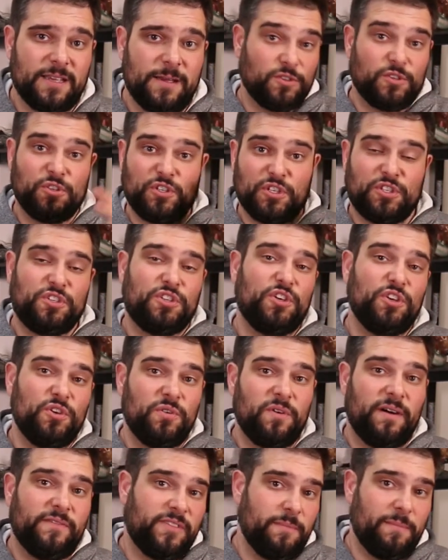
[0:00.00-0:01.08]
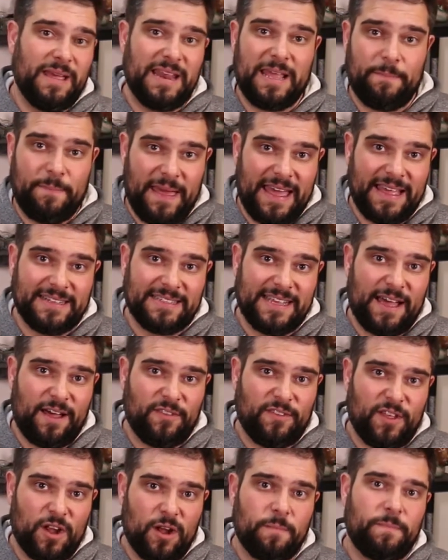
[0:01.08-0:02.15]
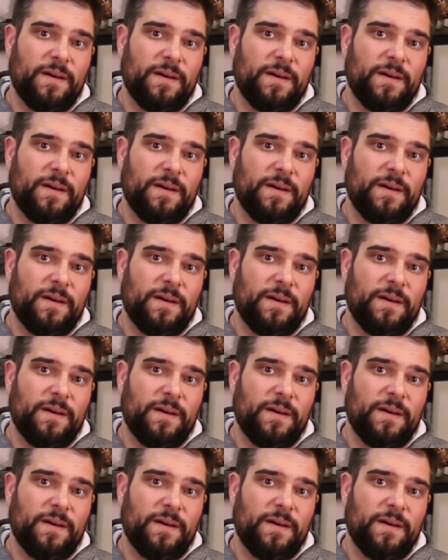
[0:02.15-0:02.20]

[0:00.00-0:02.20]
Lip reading: Those are just two of the many bands out there,